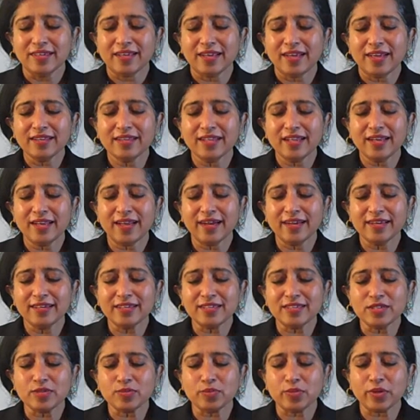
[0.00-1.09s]
and the light
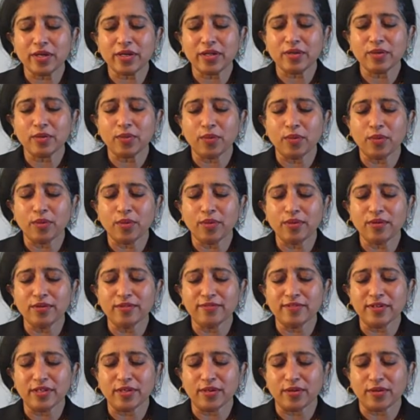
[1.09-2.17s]
is spreading all
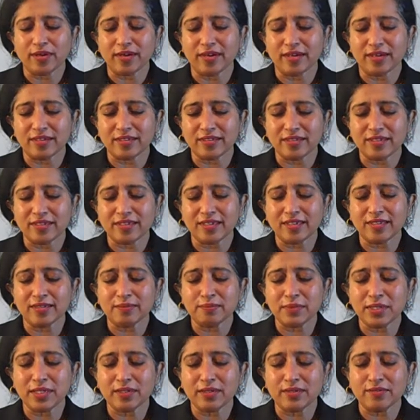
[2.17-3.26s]
over your heart in the
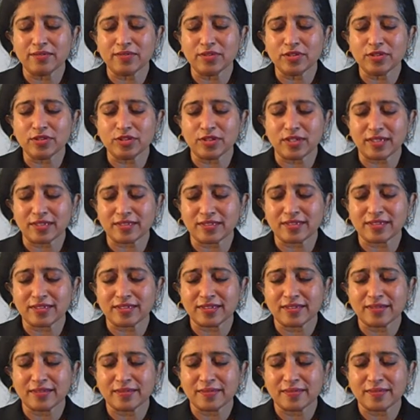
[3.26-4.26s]
middle of your chest.